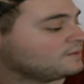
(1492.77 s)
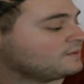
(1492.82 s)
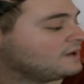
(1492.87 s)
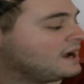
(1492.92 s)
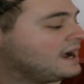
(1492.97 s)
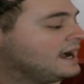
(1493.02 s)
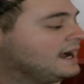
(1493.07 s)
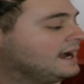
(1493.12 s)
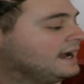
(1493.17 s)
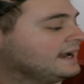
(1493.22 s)

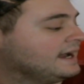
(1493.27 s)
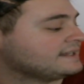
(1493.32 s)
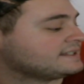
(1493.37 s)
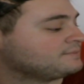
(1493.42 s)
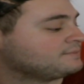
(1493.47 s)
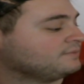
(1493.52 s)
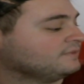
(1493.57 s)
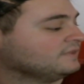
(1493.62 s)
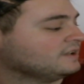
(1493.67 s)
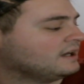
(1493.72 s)

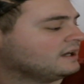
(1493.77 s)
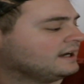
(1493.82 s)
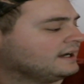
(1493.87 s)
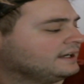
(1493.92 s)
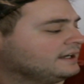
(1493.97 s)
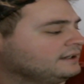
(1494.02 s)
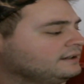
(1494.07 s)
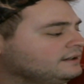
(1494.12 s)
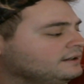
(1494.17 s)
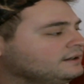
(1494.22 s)

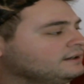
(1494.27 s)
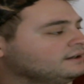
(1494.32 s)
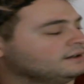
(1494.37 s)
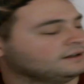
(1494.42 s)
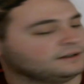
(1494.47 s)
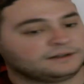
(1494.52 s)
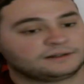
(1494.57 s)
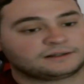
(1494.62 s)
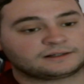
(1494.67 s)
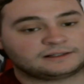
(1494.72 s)
S-Line
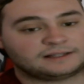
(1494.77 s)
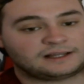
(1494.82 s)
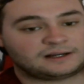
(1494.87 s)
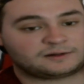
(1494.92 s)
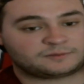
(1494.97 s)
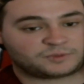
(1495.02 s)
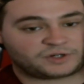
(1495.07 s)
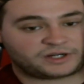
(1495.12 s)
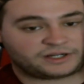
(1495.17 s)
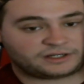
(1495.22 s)

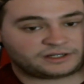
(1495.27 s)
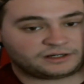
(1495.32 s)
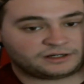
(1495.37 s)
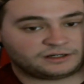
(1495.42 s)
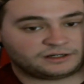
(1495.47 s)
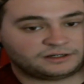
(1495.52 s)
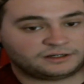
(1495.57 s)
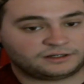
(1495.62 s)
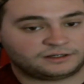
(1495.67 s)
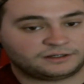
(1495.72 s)

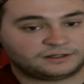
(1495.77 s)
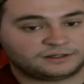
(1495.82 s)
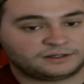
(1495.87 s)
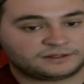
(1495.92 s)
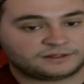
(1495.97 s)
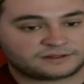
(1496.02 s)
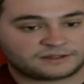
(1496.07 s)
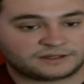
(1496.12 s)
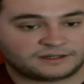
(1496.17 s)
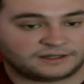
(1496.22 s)
Cloudbreaker,
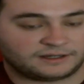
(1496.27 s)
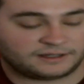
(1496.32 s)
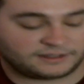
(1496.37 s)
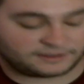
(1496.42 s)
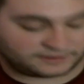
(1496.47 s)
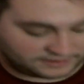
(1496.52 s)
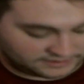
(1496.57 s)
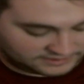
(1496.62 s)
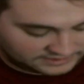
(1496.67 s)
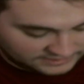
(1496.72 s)

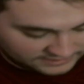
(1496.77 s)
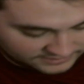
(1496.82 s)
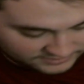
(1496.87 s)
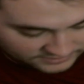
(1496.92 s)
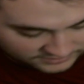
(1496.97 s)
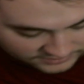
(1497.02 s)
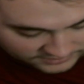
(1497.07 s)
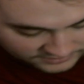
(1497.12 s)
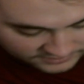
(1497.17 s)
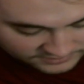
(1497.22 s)
the
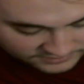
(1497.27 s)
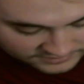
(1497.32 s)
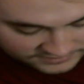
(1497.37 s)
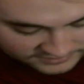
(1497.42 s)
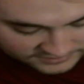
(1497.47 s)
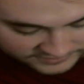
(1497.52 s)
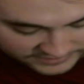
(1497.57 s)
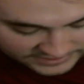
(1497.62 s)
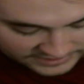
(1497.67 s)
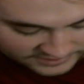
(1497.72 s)
Eagle
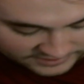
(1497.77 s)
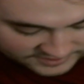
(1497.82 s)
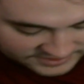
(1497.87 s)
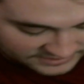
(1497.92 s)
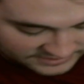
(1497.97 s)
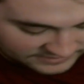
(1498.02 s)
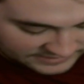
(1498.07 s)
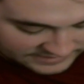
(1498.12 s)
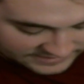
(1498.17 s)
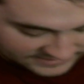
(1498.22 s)
Creator
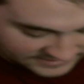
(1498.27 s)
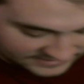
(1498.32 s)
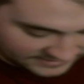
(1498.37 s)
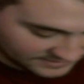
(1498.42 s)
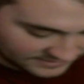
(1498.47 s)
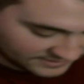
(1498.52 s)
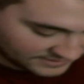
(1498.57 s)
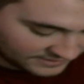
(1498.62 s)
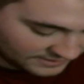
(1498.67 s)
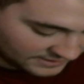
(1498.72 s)
series.
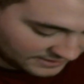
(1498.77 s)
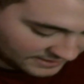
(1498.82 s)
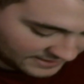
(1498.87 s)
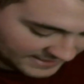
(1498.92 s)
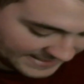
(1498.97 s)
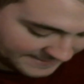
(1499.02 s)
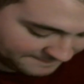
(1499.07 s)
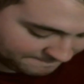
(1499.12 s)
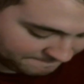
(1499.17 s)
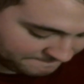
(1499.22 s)

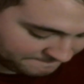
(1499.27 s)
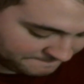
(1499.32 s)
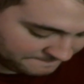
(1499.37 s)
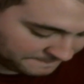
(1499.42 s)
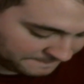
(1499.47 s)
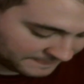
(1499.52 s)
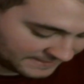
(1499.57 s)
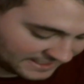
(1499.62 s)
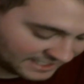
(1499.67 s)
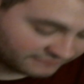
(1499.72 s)
I
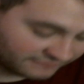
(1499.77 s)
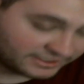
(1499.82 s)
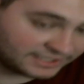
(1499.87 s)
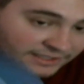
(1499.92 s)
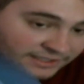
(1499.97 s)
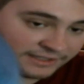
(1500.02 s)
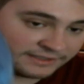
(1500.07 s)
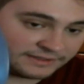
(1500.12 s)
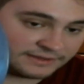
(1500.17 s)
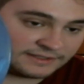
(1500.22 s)

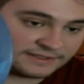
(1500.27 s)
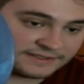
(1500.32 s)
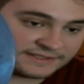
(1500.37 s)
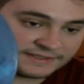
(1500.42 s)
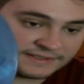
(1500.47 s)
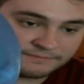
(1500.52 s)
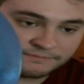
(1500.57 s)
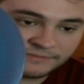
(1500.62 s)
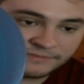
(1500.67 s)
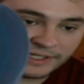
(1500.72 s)
really like
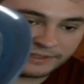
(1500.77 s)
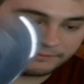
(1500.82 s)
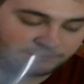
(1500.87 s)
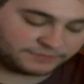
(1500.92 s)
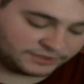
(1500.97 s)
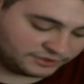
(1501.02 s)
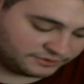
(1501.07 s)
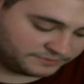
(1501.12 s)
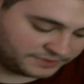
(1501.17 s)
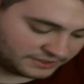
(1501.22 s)
this like
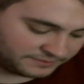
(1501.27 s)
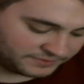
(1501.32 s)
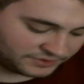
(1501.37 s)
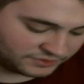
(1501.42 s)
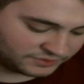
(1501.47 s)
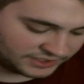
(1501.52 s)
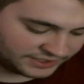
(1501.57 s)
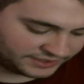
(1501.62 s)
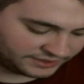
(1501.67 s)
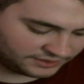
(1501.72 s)
blue
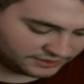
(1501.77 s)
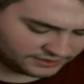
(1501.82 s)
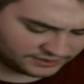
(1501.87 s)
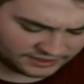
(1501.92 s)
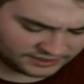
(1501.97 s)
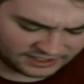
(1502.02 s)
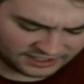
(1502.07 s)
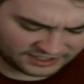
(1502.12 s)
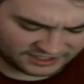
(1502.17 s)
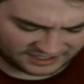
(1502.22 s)
purple one.
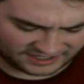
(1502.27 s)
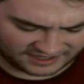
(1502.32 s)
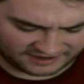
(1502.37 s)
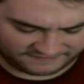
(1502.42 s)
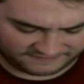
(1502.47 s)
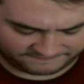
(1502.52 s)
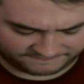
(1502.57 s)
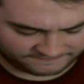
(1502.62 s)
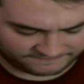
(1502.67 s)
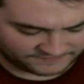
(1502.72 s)

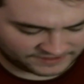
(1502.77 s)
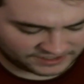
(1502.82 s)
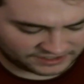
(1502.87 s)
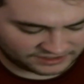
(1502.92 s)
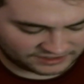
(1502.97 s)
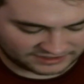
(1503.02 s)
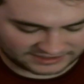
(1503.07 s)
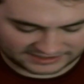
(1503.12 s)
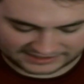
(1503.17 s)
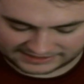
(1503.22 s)
I
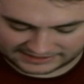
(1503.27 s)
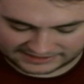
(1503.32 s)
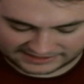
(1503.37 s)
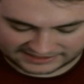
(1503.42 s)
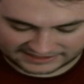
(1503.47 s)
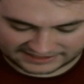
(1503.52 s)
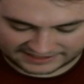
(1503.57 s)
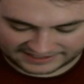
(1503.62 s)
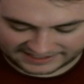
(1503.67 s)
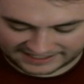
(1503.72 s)

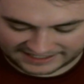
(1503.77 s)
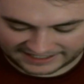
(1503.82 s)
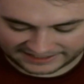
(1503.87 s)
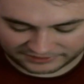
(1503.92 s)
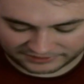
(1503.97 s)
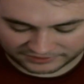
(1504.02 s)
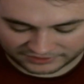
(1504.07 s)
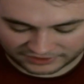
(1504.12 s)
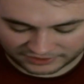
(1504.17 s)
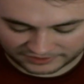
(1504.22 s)

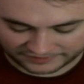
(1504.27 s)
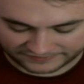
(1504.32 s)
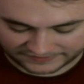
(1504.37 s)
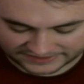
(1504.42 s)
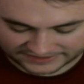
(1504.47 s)
don't know if